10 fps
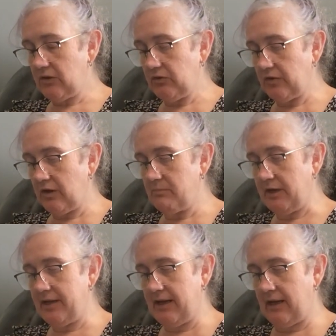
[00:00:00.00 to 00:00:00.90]
So
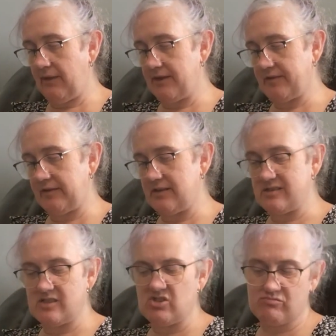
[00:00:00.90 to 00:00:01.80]
by now, this
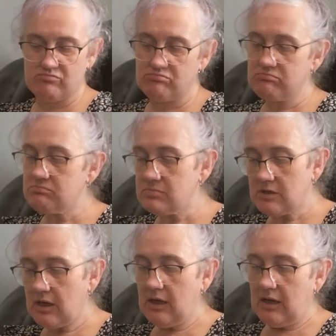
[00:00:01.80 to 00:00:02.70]
is
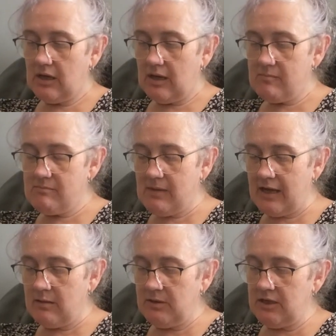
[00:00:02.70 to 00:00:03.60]

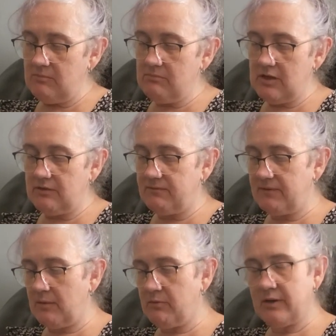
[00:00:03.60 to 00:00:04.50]
maybe
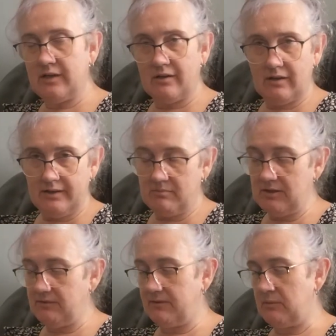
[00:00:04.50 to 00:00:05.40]
mid-February, early to
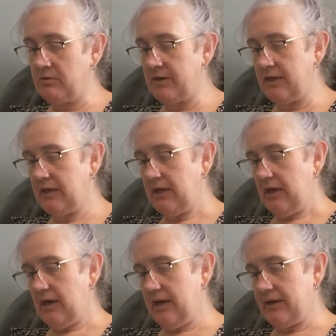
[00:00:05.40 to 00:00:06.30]
mid-February,
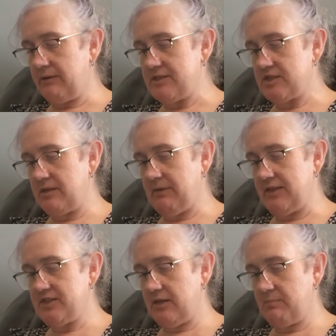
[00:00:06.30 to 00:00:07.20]
I go and see my
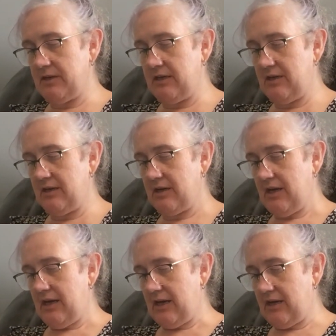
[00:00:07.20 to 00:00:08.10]
GP
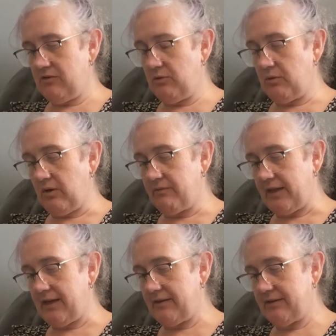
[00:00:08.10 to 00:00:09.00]
and do all of
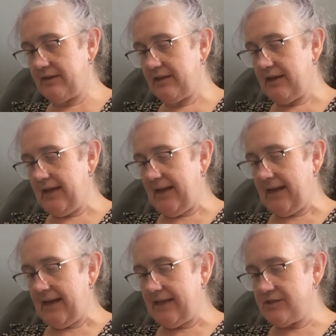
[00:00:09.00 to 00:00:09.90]
that.
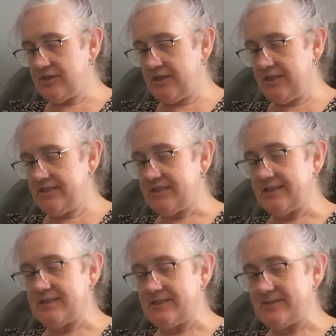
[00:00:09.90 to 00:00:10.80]
And she
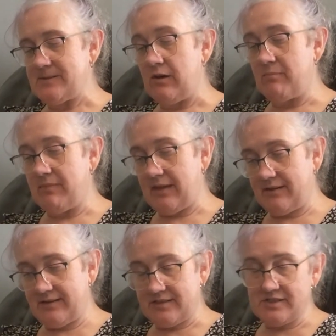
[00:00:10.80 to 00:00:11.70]
says, no,
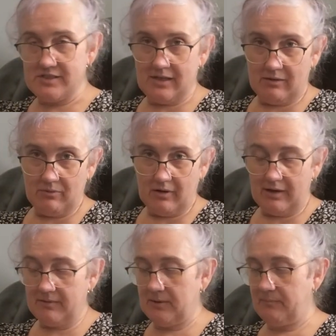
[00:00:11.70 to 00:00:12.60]
that doesn't sound right.